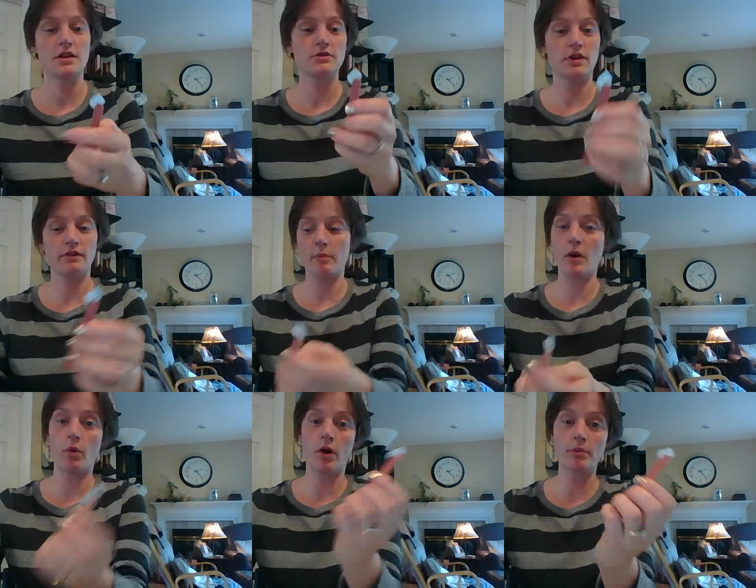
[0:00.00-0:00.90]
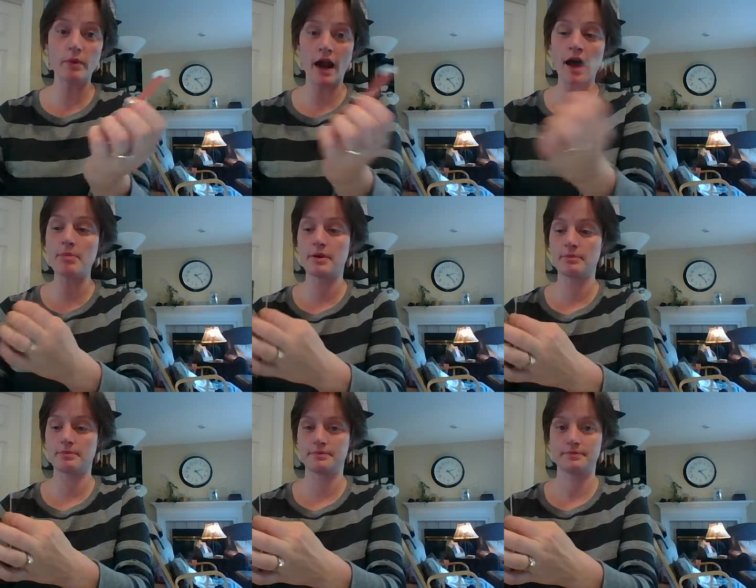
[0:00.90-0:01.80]
So I've got my warmed wrap,
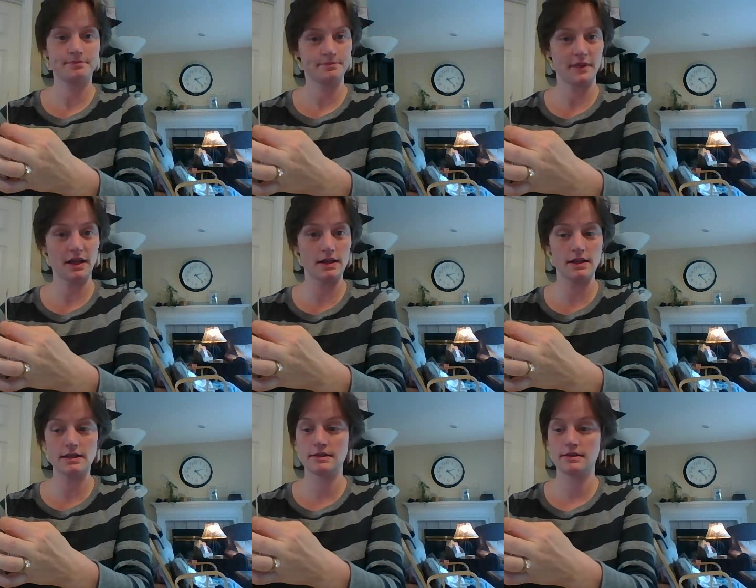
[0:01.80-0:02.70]
like this.